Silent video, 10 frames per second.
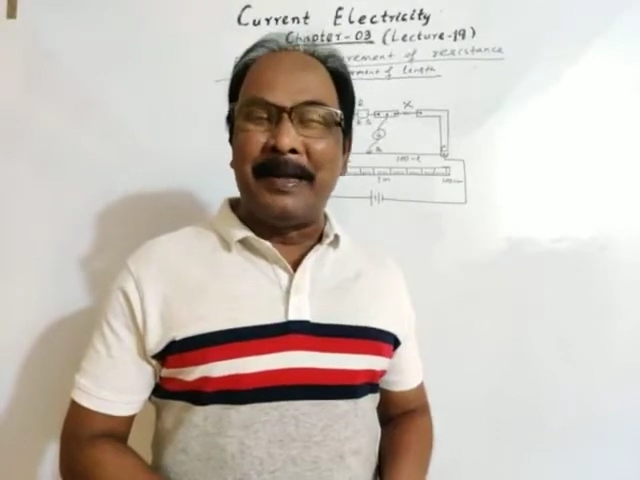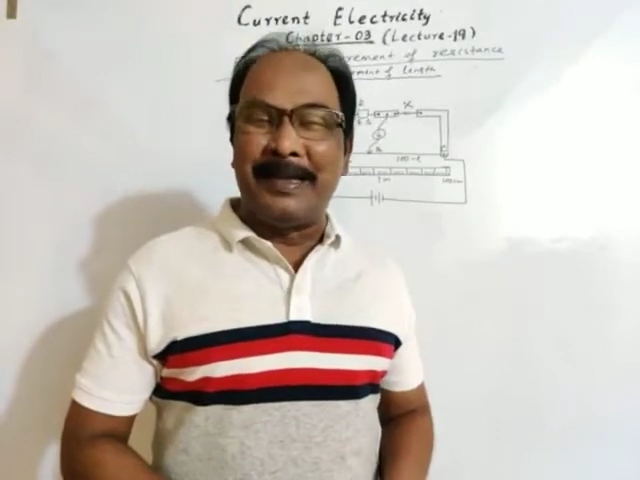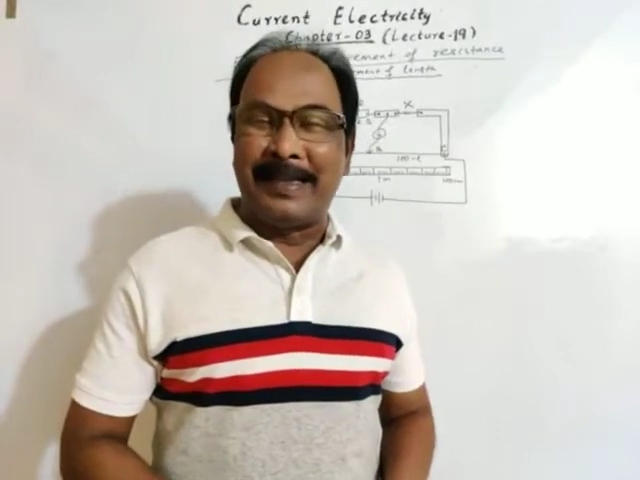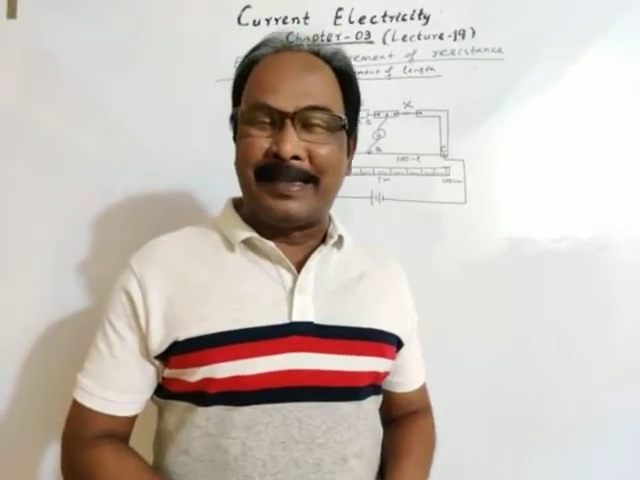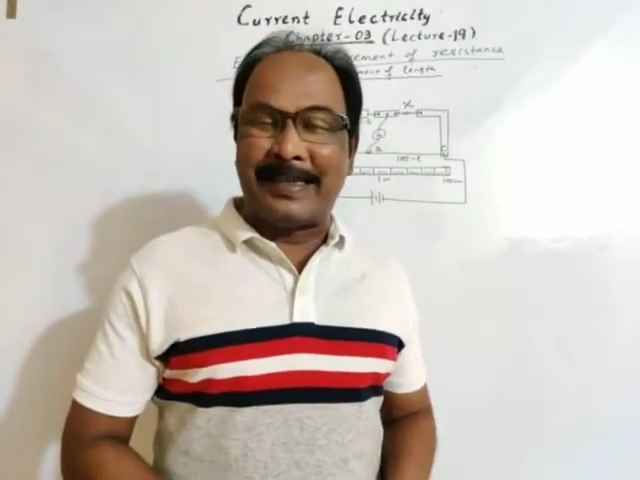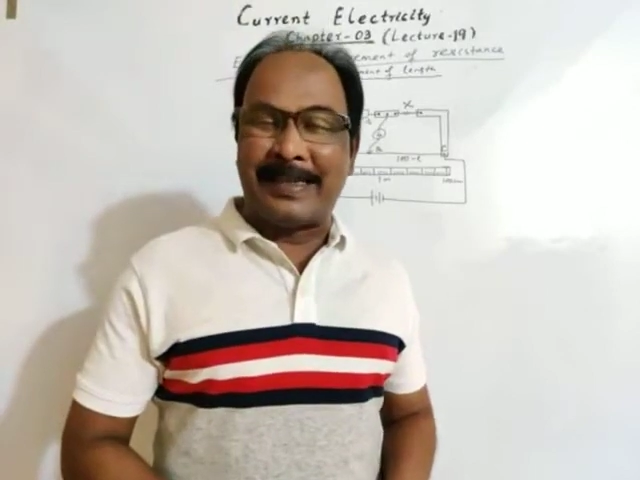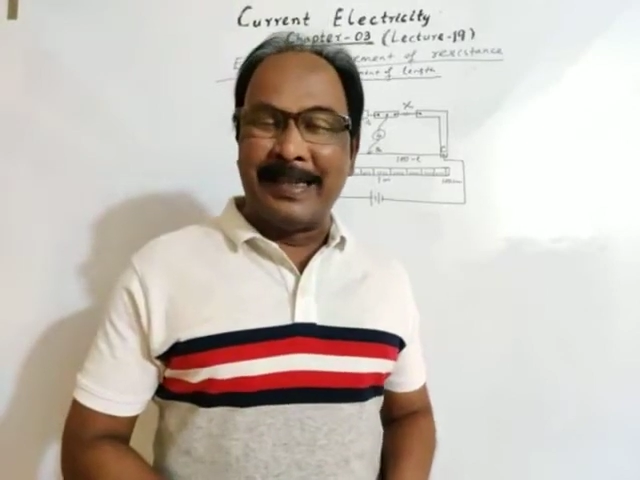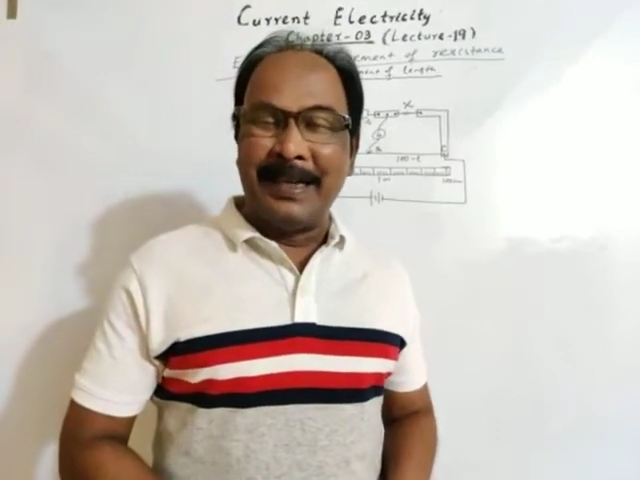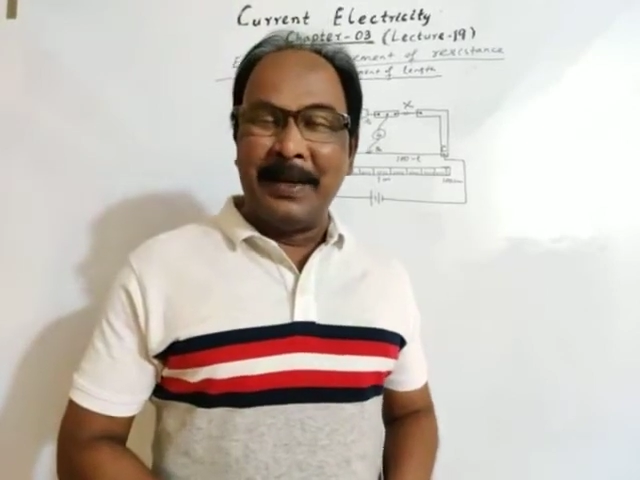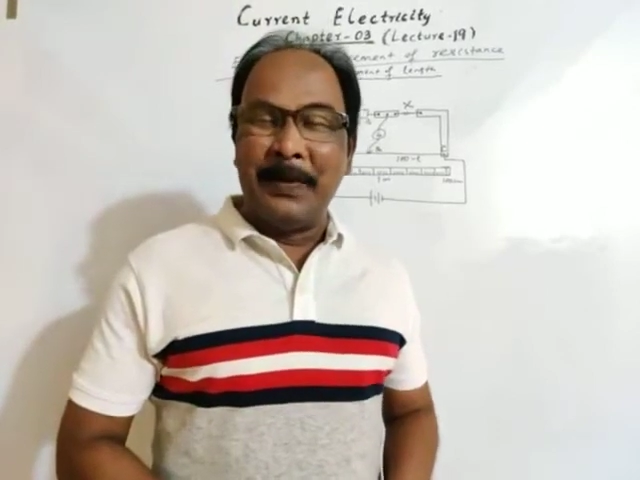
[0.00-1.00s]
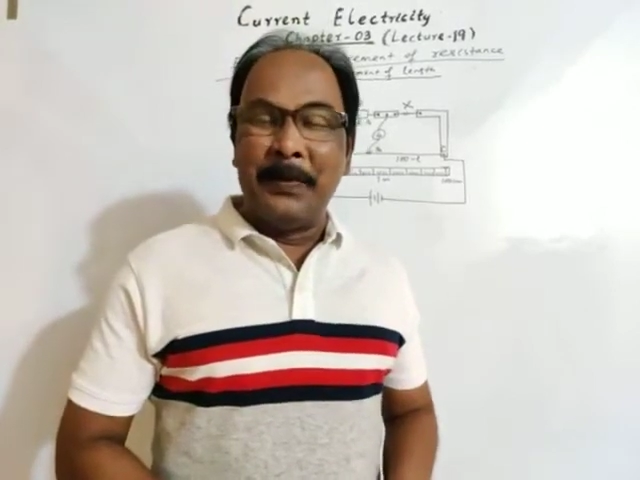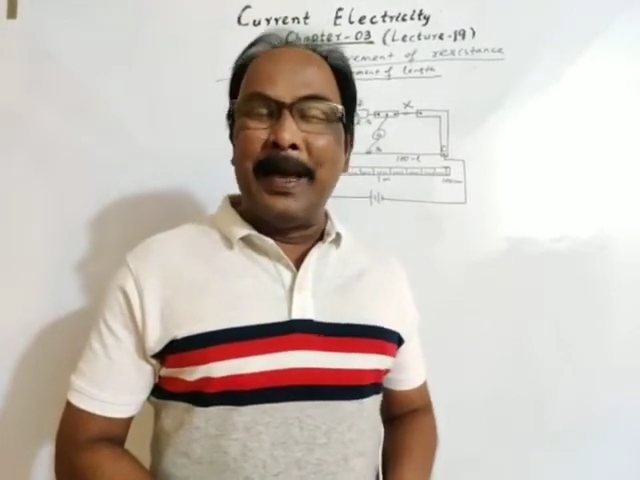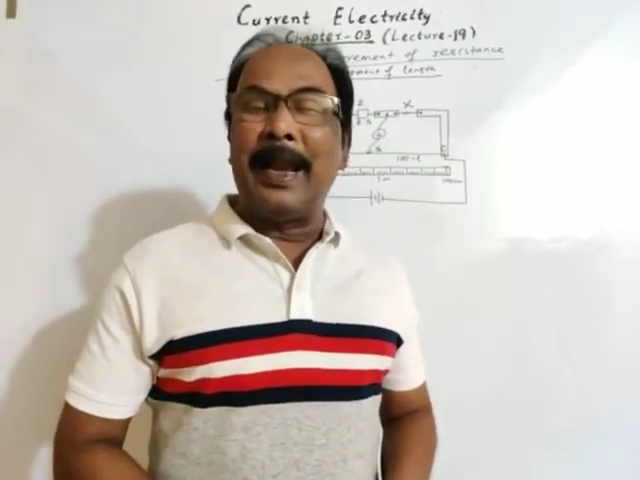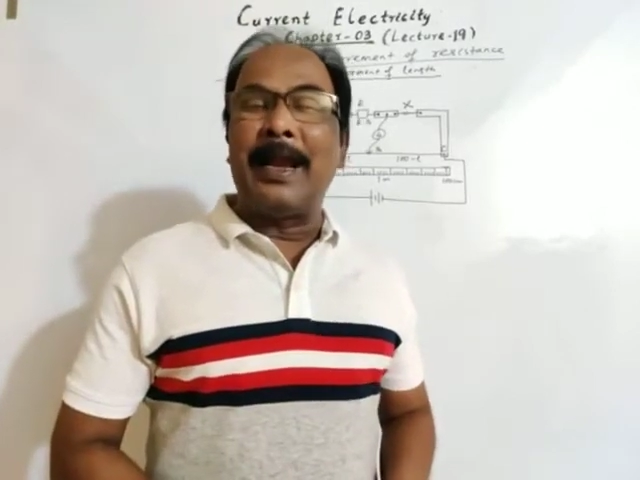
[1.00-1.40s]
Physics. We are